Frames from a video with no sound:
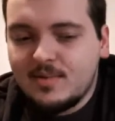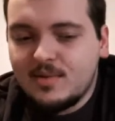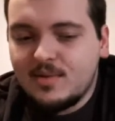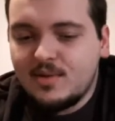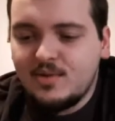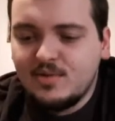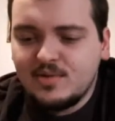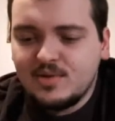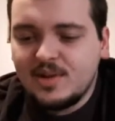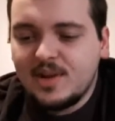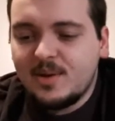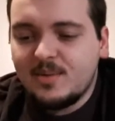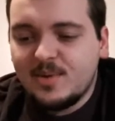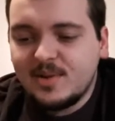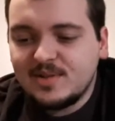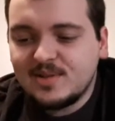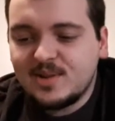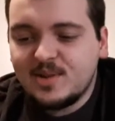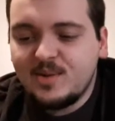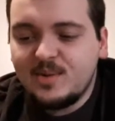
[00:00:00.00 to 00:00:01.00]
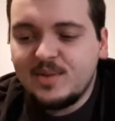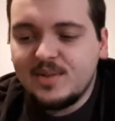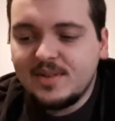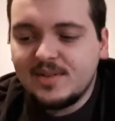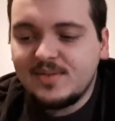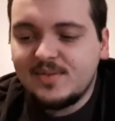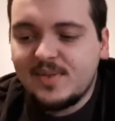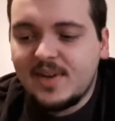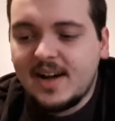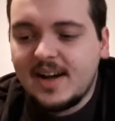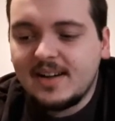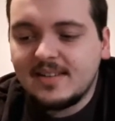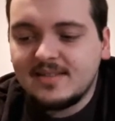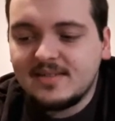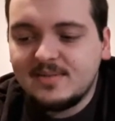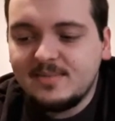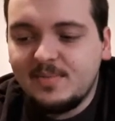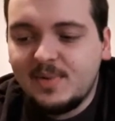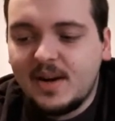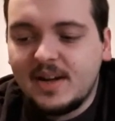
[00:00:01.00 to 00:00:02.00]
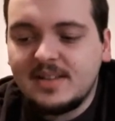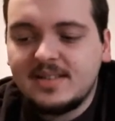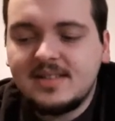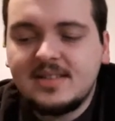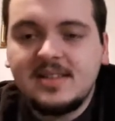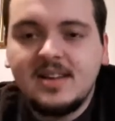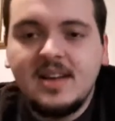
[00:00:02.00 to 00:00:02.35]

Usually I wasn't going this fast, but